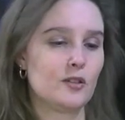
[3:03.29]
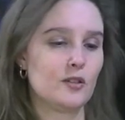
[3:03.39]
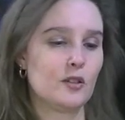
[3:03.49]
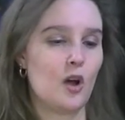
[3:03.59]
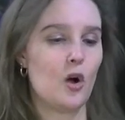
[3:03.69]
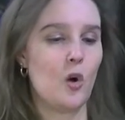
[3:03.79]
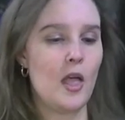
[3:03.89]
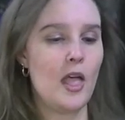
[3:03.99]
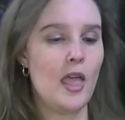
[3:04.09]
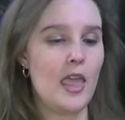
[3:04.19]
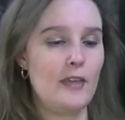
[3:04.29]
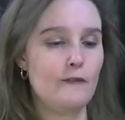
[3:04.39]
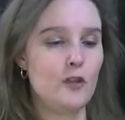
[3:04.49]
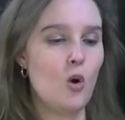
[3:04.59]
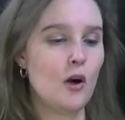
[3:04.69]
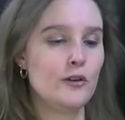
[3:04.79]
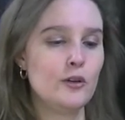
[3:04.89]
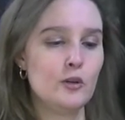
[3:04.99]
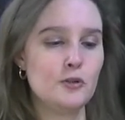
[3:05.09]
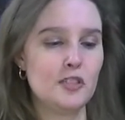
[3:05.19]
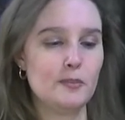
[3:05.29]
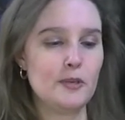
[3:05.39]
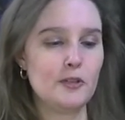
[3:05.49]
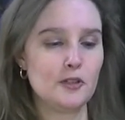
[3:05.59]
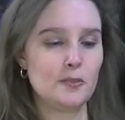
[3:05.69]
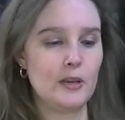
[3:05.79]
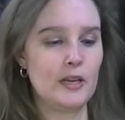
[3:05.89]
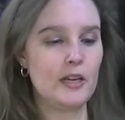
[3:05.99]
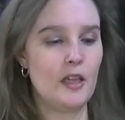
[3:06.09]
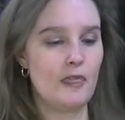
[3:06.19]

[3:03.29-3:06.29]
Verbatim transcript: So if you are new to spindle spinning,